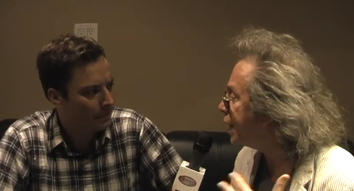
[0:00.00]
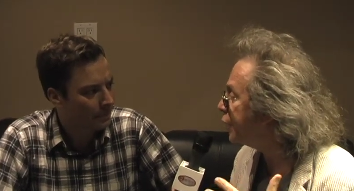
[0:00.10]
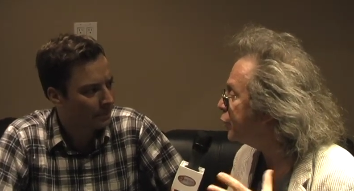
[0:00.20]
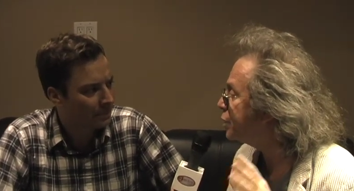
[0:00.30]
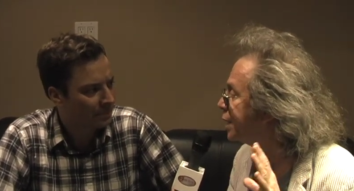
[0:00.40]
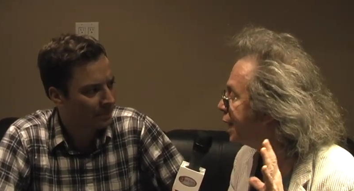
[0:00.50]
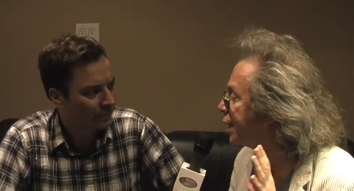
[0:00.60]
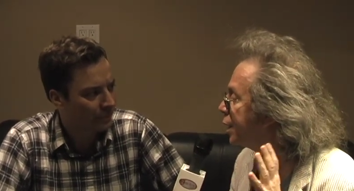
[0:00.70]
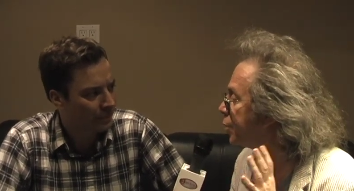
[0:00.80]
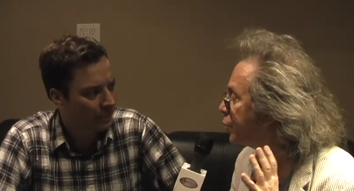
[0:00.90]
Speaker 1: take you to
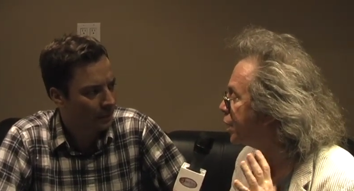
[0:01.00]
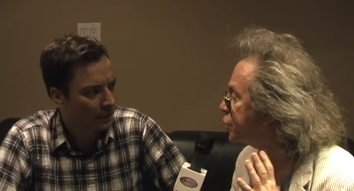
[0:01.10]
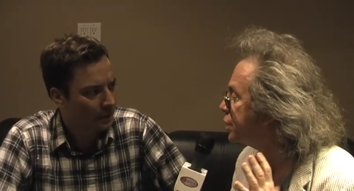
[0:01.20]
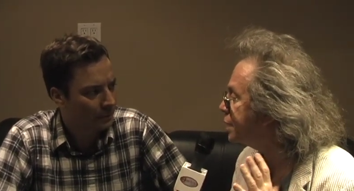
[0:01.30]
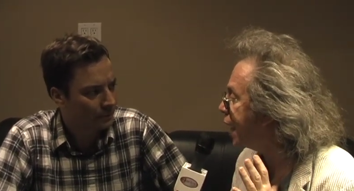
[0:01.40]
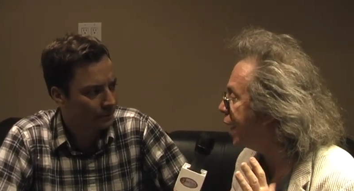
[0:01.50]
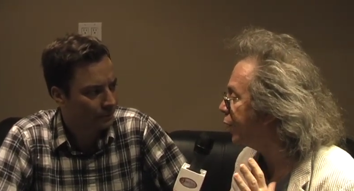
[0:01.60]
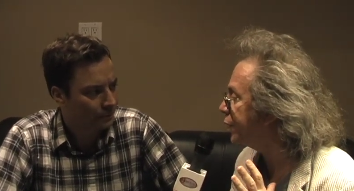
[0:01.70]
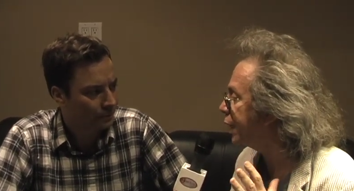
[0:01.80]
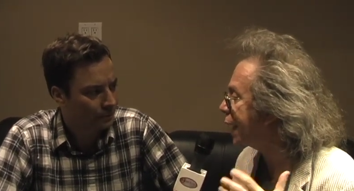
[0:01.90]
get an impression
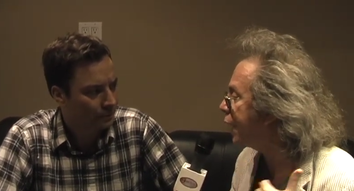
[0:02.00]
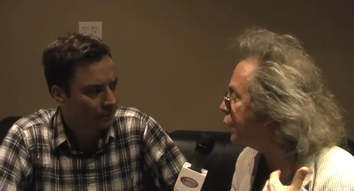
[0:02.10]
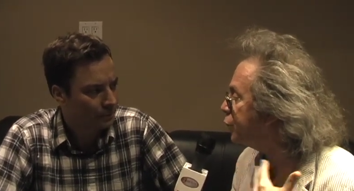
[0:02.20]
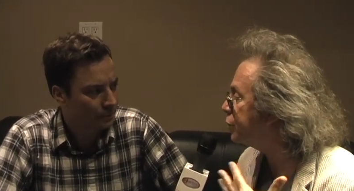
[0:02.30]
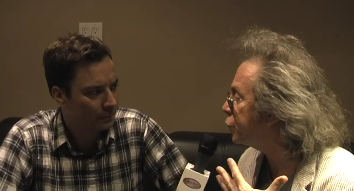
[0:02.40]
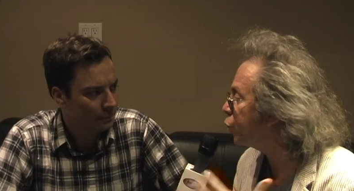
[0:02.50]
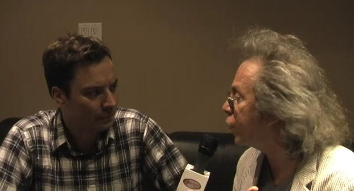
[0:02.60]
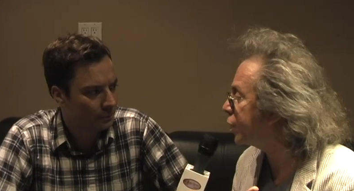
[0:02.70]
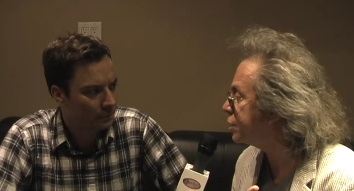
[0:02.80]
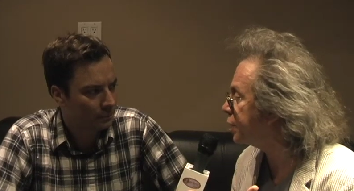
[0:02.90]
down? Like, how do you even
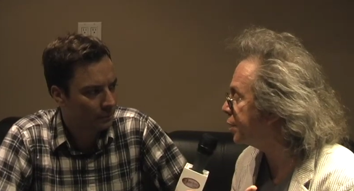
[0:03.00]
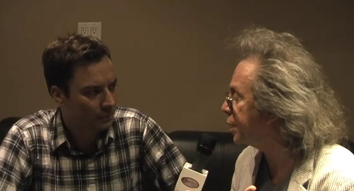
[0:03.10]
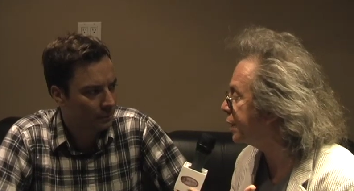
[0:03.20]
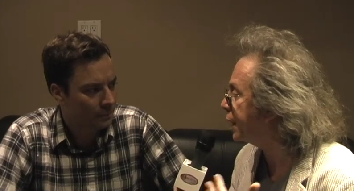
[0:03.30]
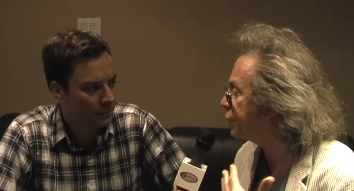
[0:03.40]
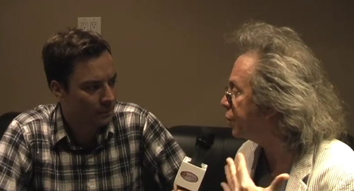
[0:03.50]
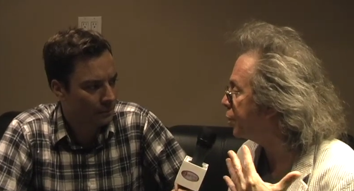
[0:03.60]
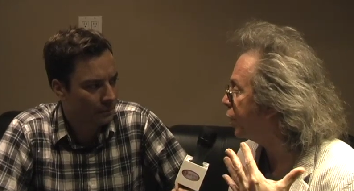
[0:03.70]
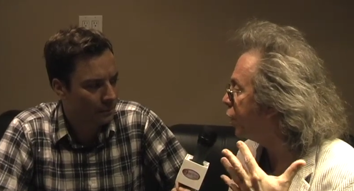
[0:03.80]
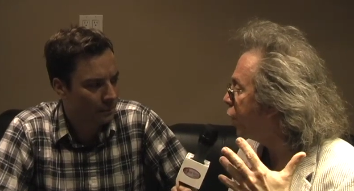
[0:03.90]
work on something like that?
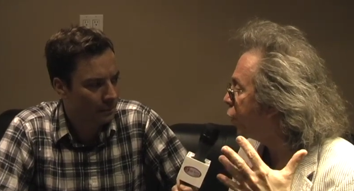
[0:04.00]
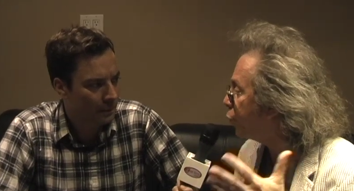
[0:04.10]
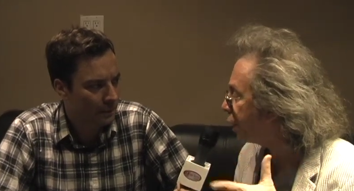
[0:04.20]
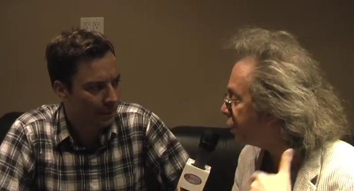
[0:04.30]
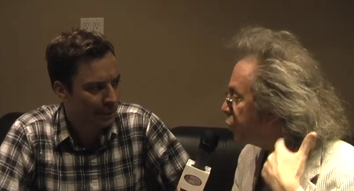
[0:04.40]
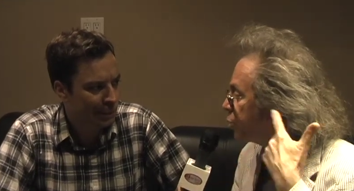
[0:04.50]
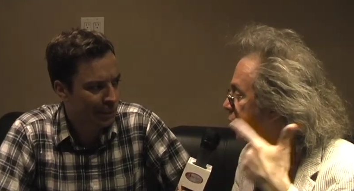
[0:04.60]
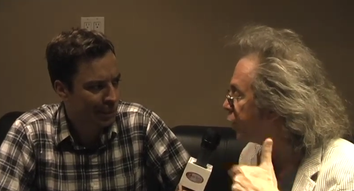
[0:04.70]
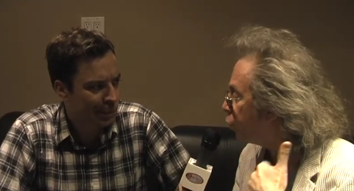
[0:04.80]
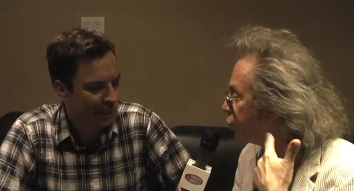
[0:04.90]
From a, a record, you
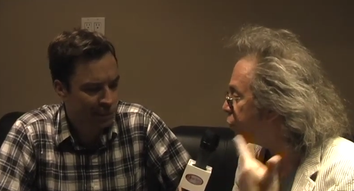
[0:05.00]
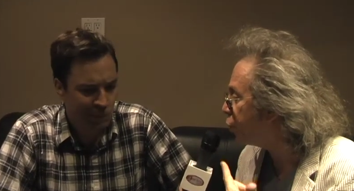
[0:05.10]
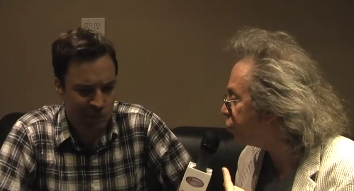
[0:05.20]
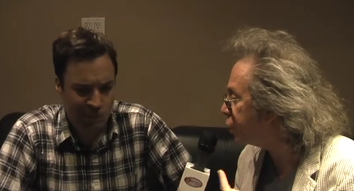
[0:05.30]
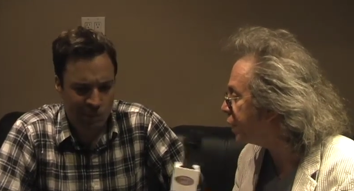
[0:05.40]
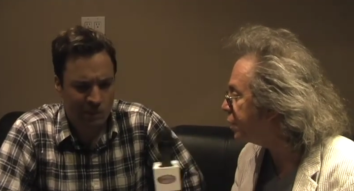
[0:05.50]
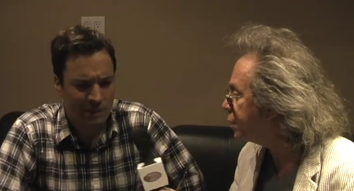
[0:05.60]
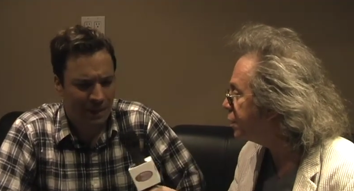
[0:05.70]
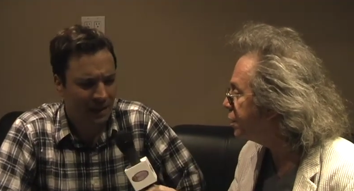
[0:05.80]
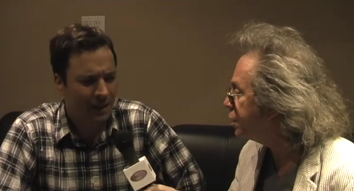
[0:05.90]
play it over and over again?
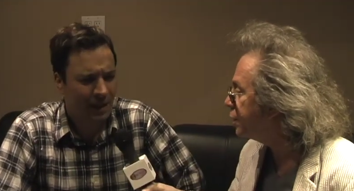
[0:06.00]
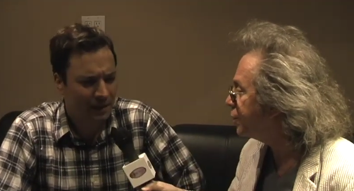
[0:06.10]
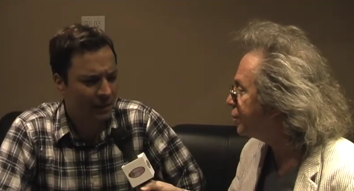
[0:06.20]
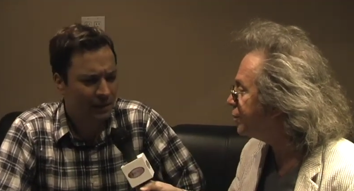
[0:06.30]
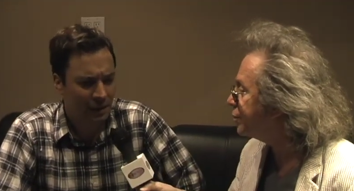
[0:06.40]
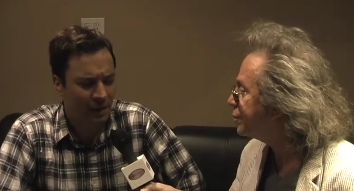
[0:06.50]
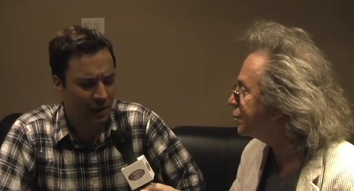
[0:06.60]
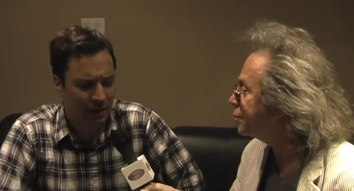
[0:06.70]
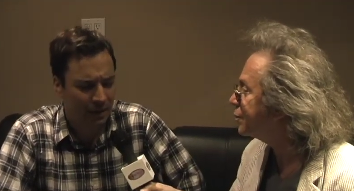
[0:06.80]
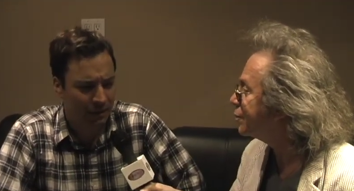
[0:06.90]
Speaker 2: Yeah, I think it's like
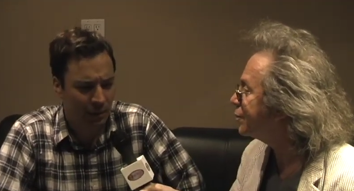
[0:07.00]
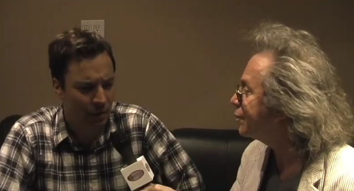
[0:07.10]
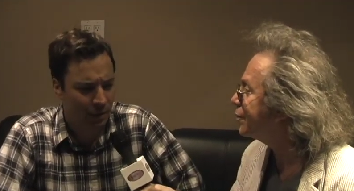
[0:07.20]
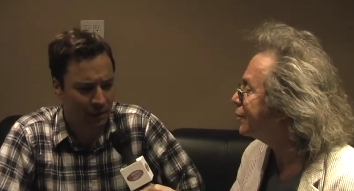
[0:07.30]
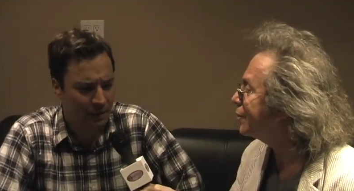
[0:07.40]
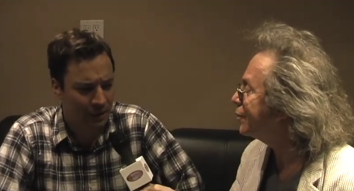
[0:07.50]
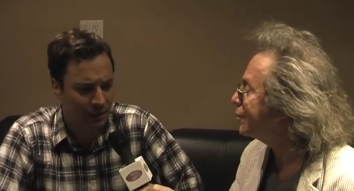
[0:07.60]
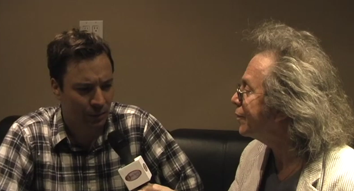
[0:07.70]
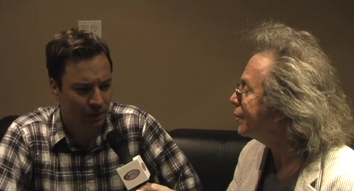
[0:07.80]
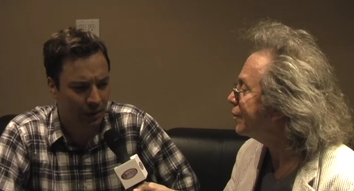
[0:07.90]
I, I have that one of those
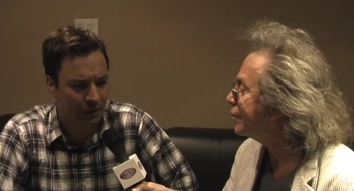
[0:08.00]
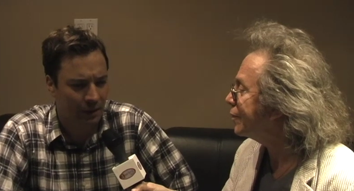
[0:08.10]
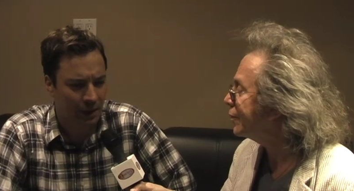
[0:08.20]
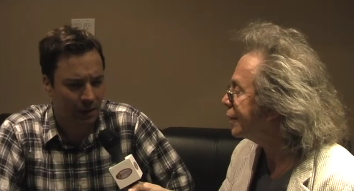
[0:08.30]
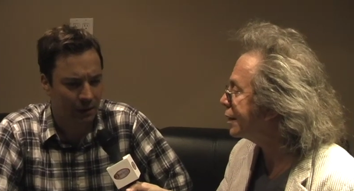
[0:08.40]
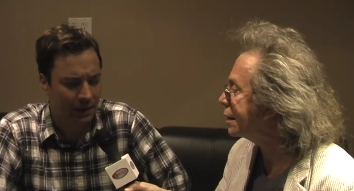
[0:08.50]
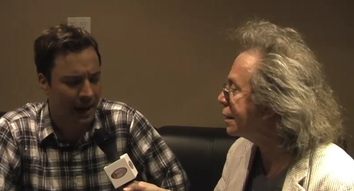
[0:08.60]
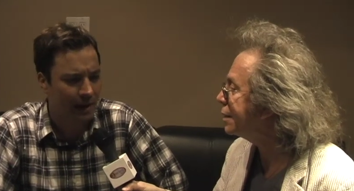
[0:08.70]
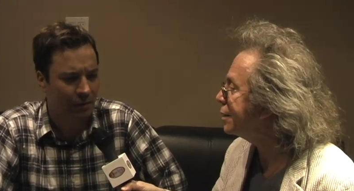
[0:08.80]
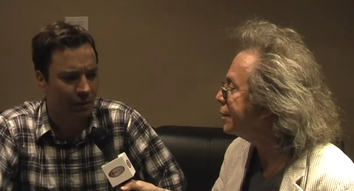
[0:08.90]
things where if, hear. if I
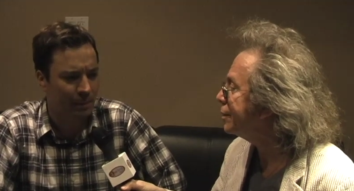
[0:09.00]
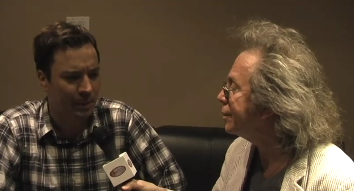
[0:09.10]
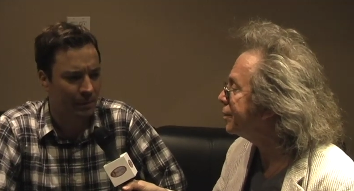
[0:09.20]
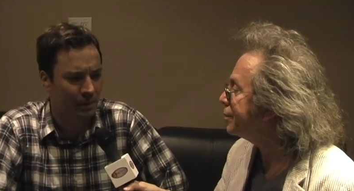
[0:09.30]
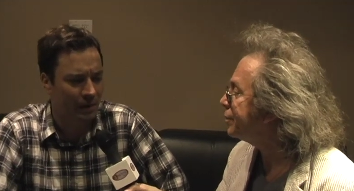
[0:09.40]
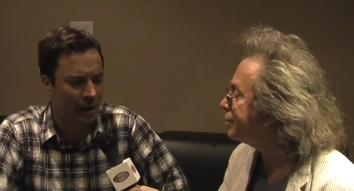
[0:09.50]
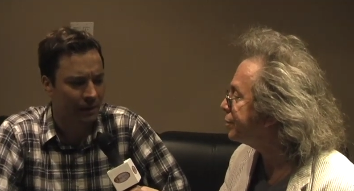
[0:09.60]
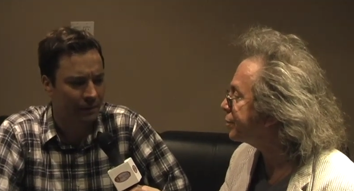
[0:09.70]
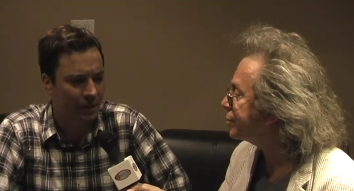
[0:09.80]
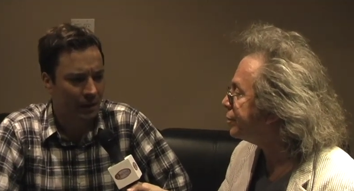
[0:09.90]
hang around with people
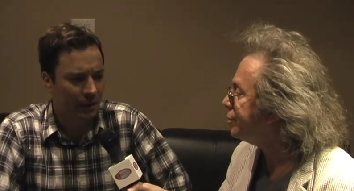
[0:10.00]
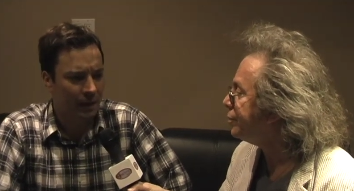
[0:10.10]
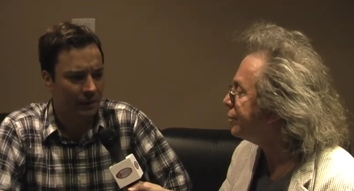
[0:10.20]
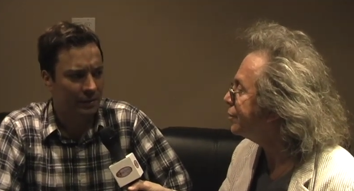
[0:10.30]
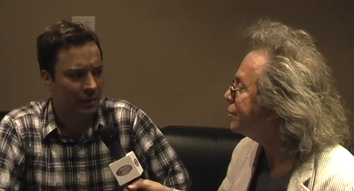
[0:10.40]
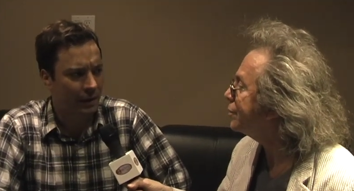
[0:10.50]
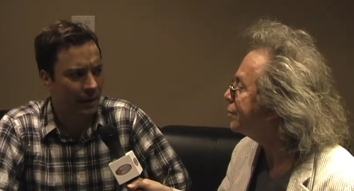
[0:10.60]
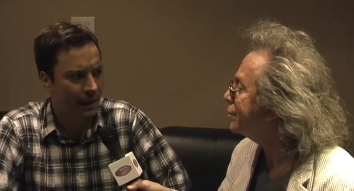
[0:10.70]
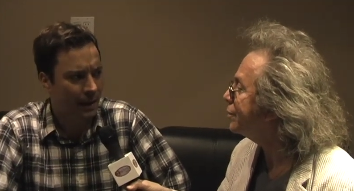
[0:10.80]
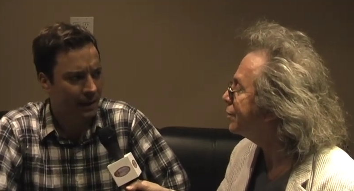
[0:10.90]
enough, I just start
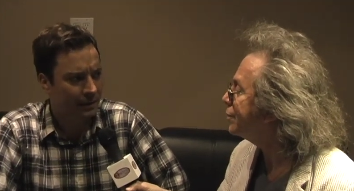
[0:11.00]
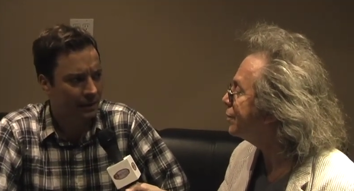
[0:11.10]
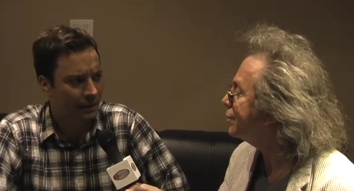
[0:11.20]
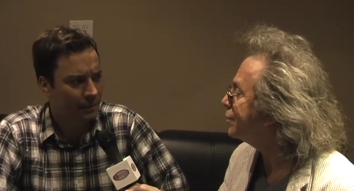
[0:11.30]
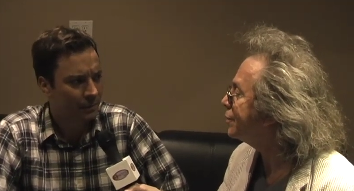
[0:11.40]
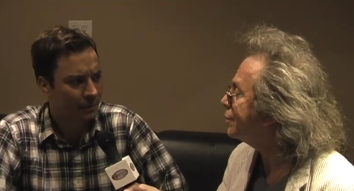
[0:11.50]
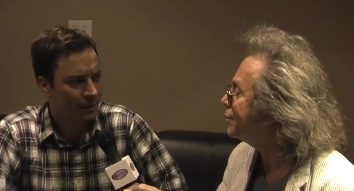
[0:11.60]
acting like them.